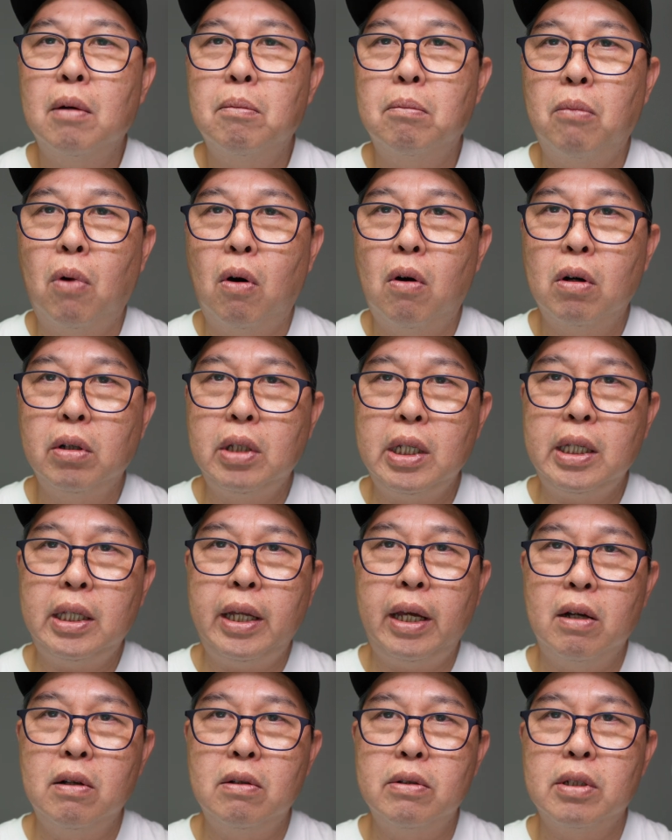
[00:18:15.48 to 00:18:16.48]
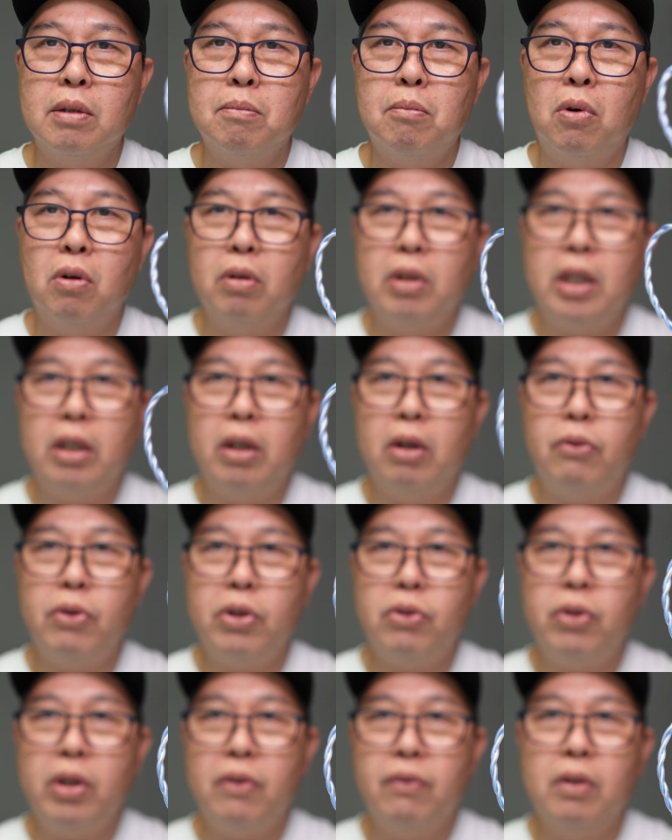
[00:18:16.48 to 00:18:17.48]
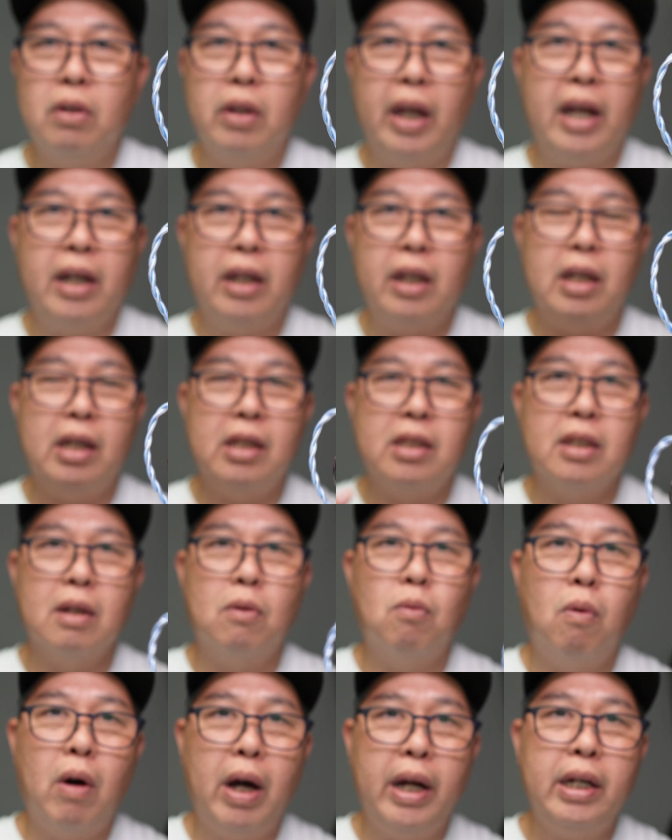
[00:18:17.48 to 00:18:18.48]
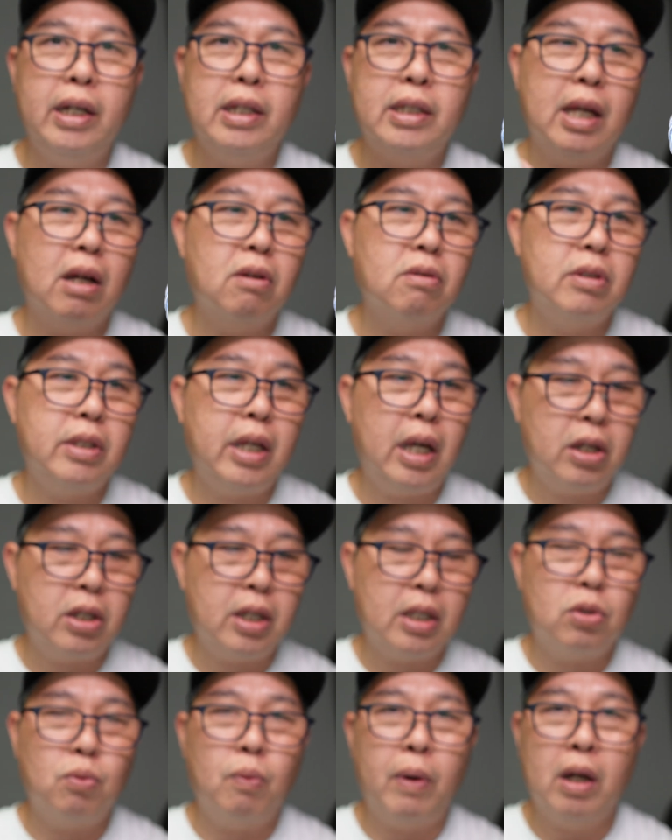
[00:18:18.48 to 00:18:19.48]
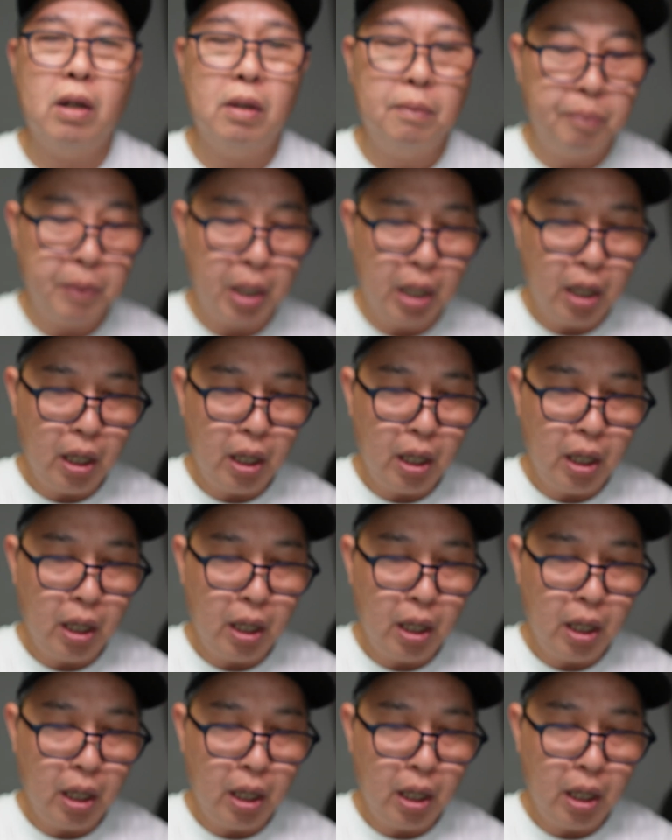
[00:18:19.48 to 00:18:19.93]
more detail retrieval, and it's a wider soundstage as well.